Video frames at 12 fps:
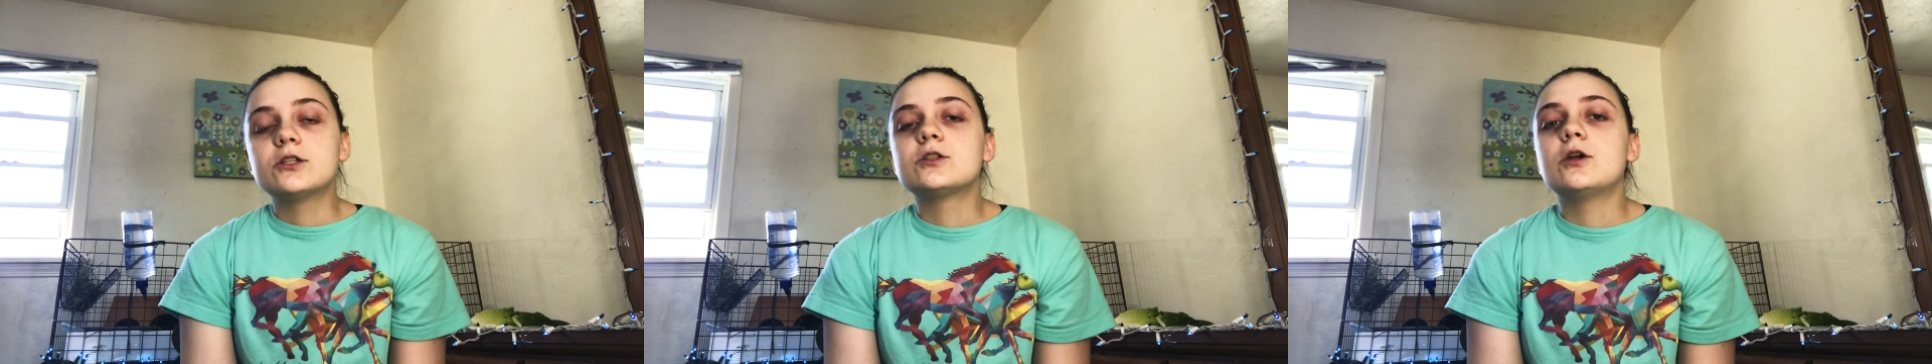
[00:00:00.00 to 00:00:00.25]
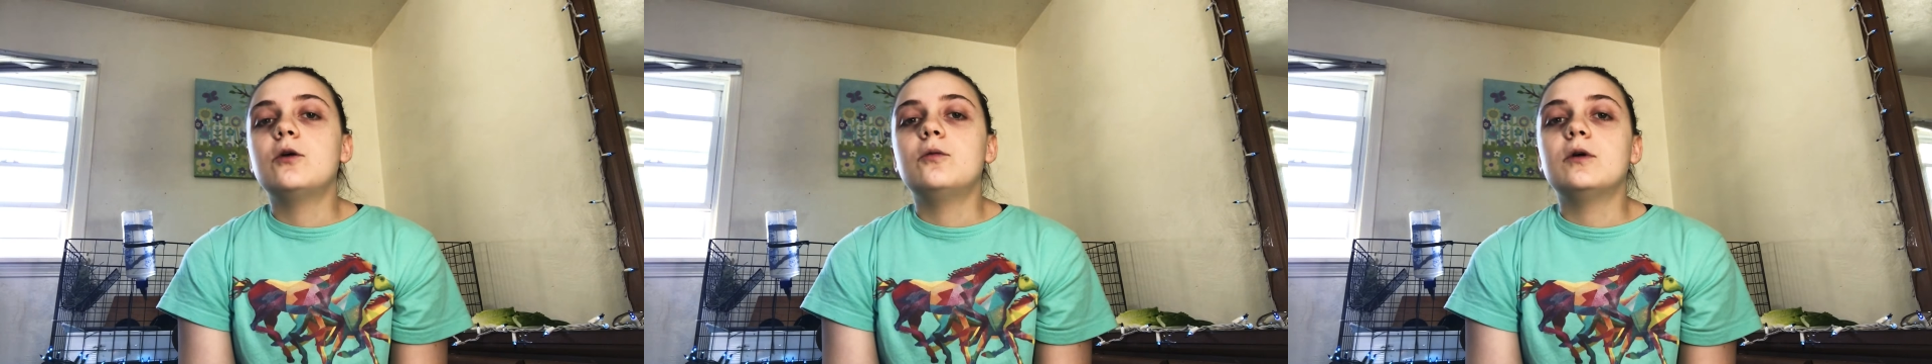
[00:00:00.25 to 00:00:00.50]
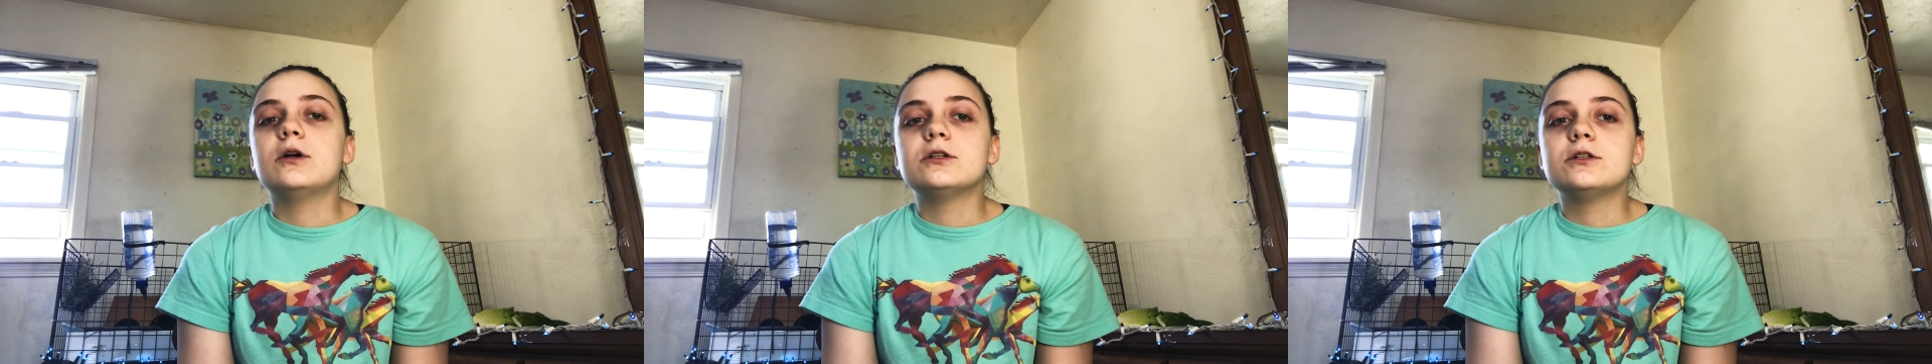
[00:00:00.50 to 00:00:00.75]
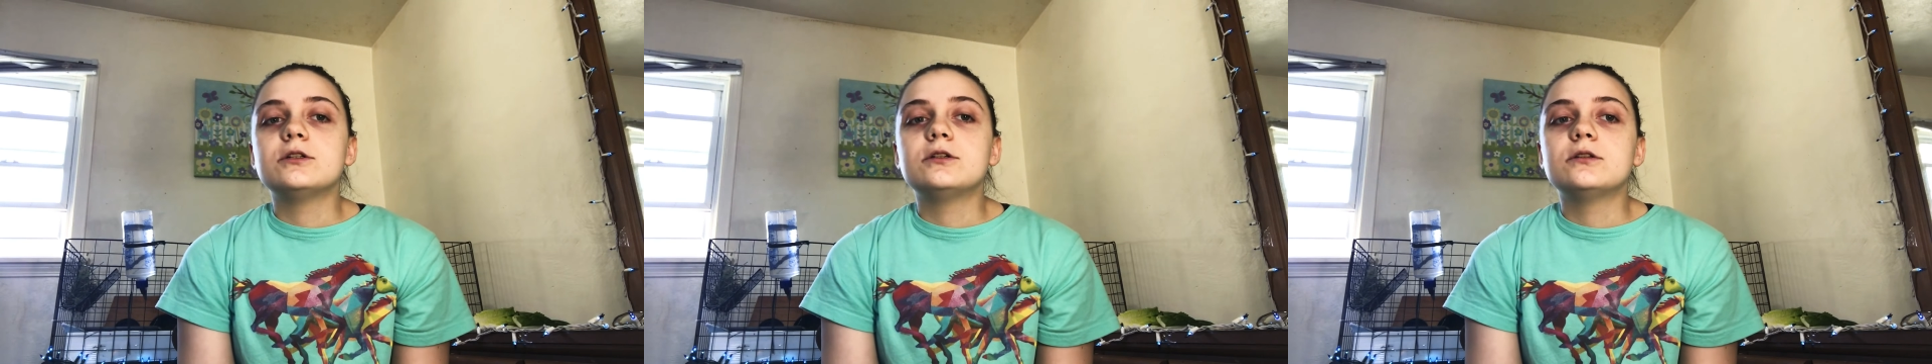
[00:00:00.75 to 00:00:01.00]
So
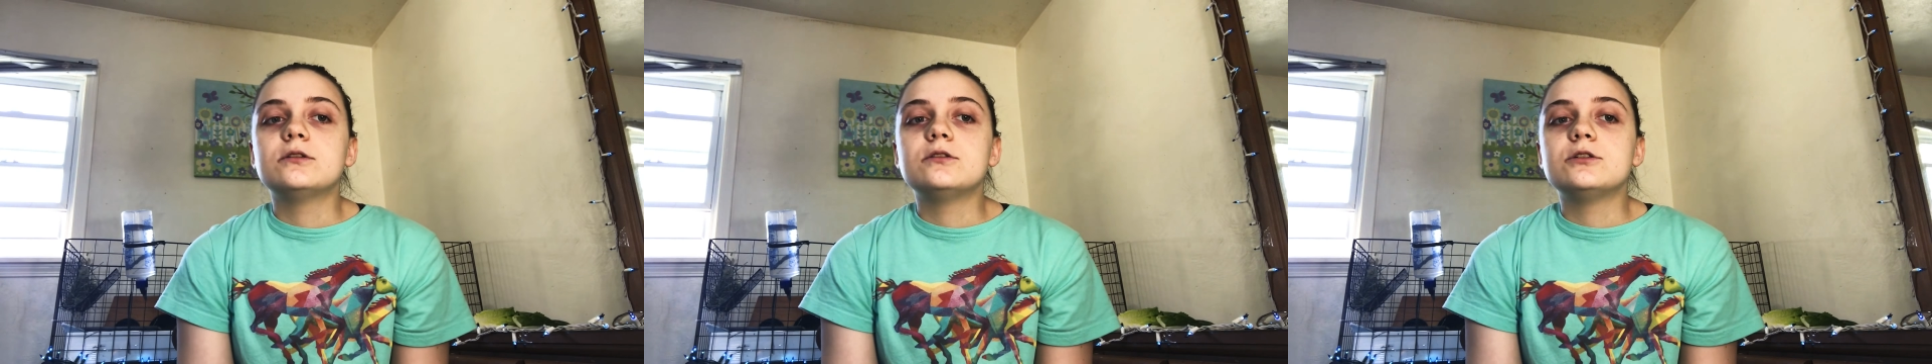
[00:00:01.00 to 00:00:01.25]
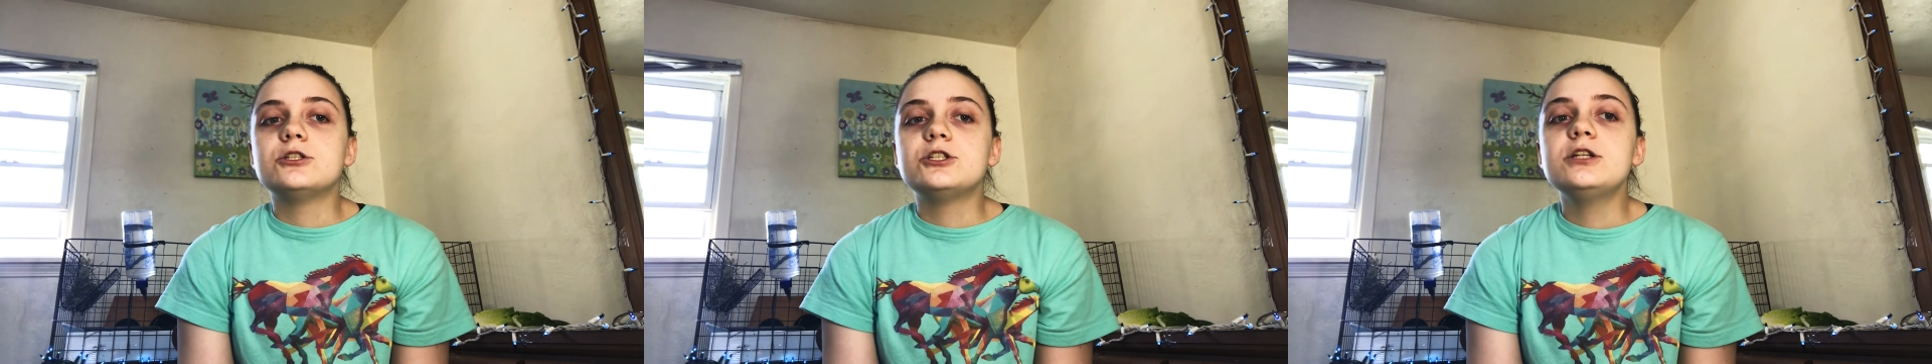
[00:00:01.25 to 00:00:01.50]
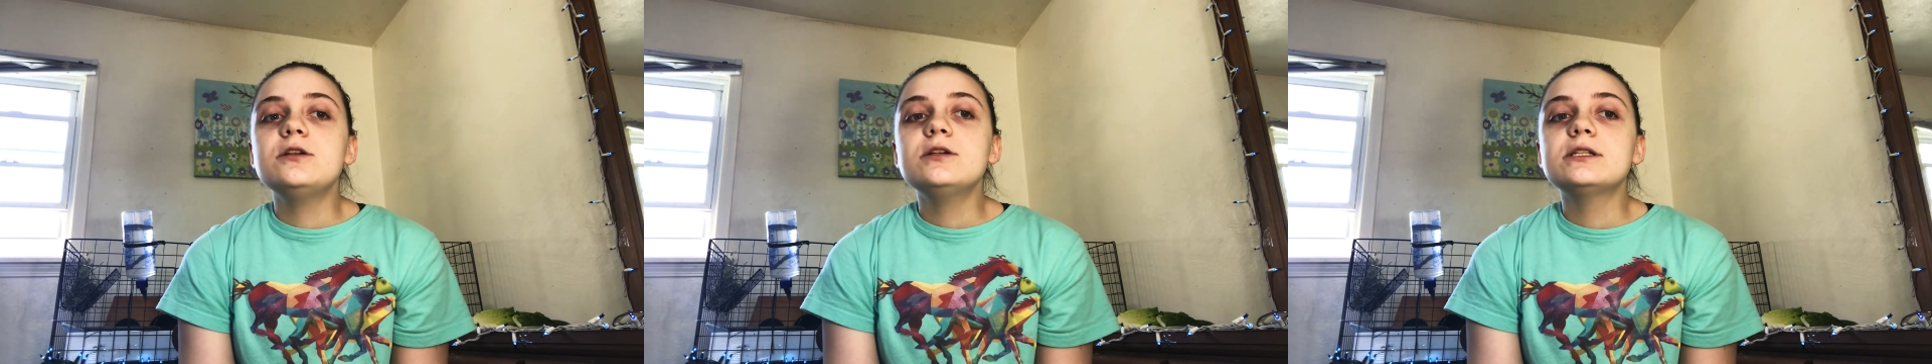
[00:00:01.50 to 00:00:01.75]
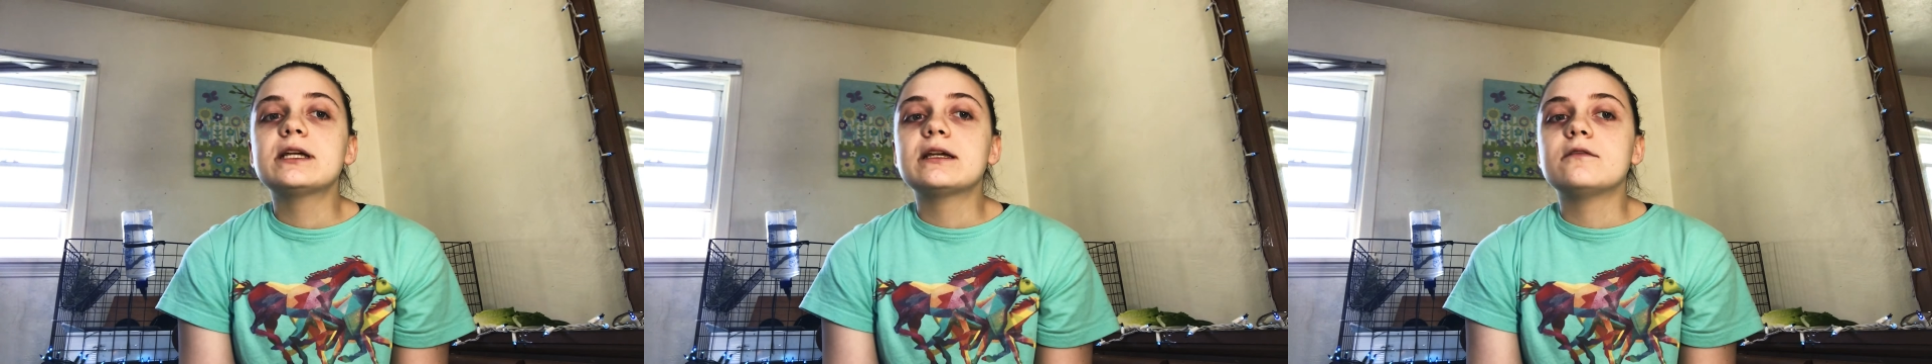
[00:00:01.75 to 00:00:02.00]

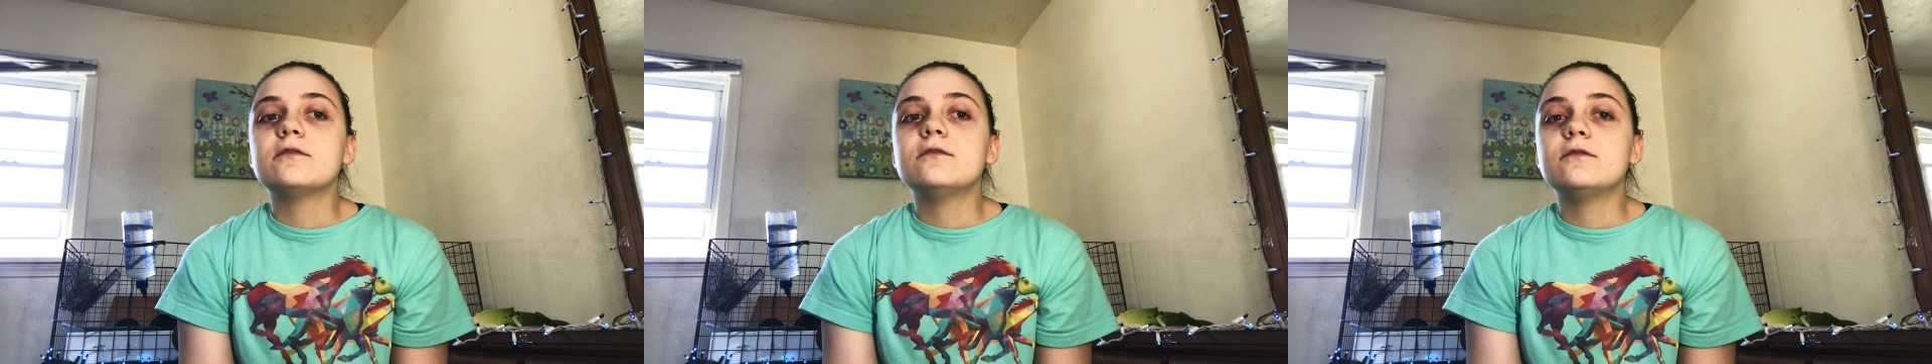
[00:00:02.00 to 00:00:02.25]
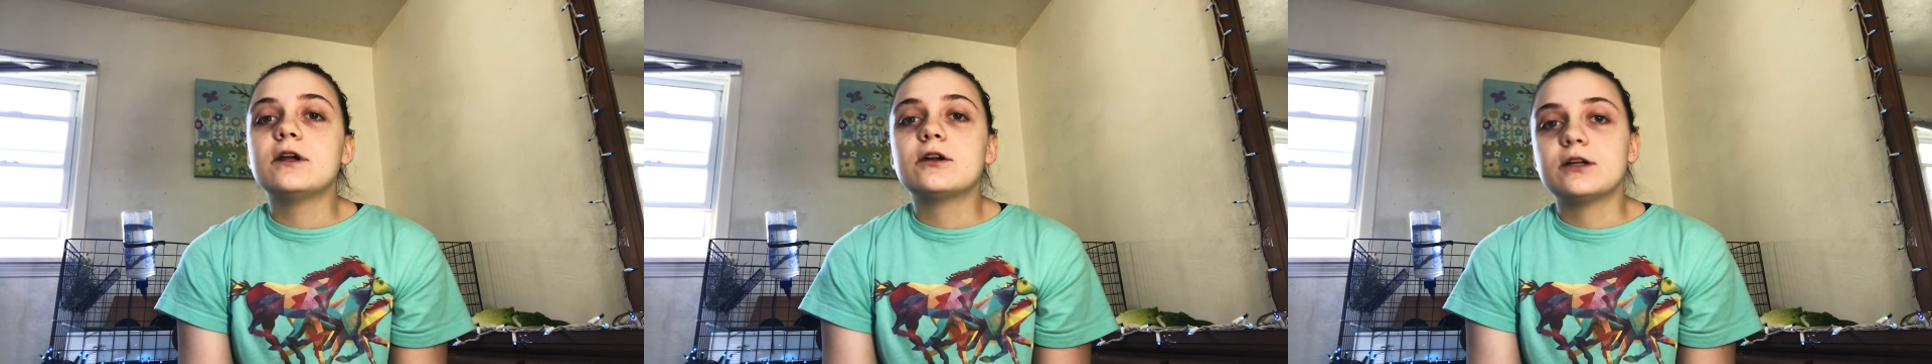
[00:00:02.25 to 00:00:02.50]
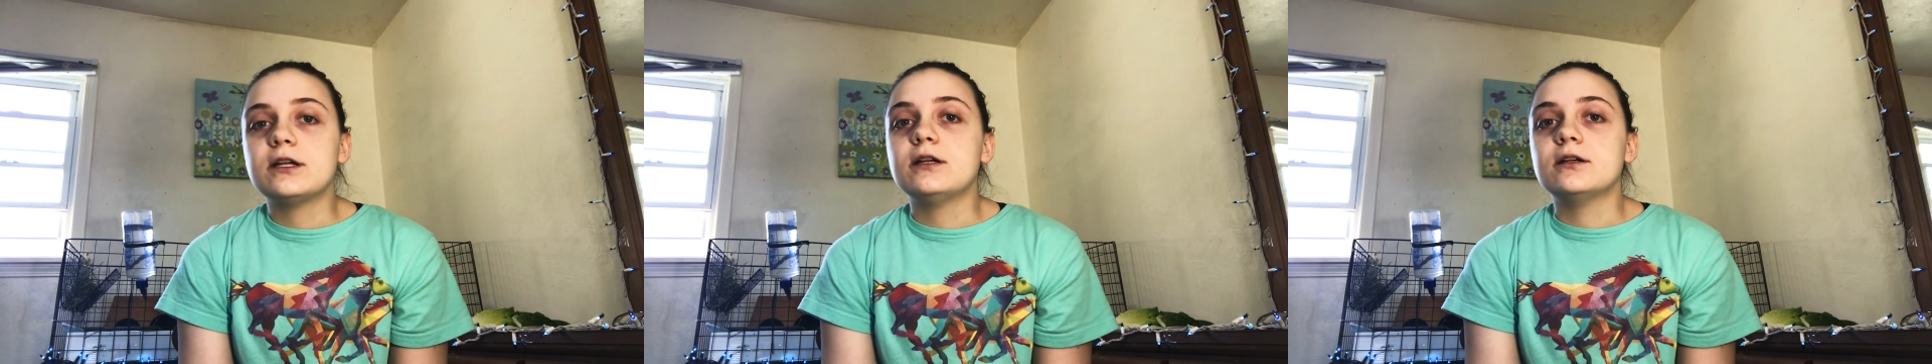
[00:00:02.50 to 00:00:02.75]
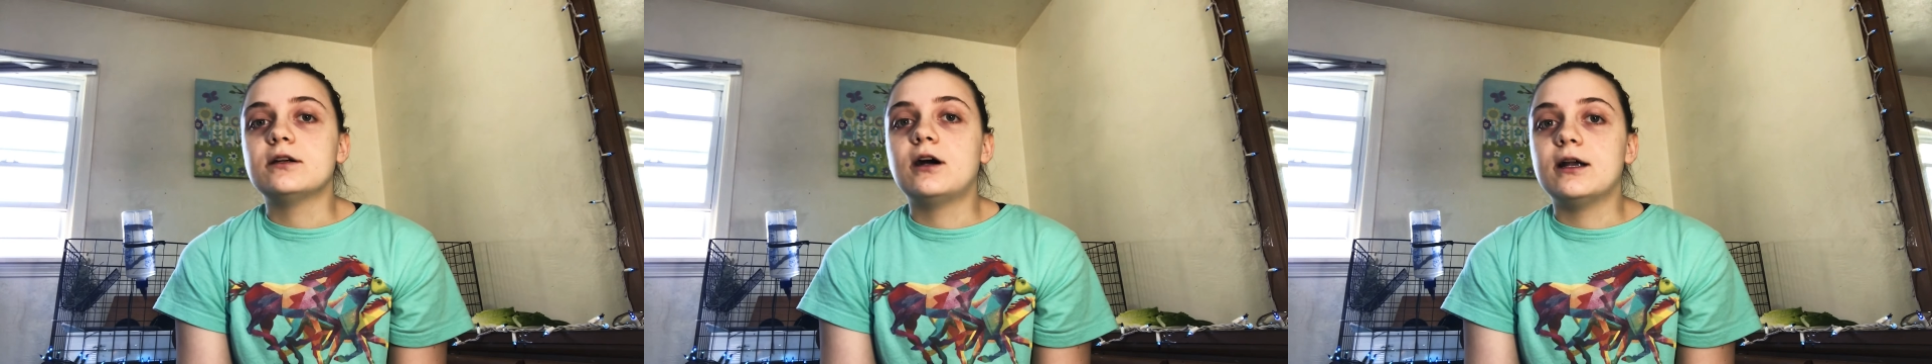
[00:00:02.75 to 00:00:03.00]
she's like very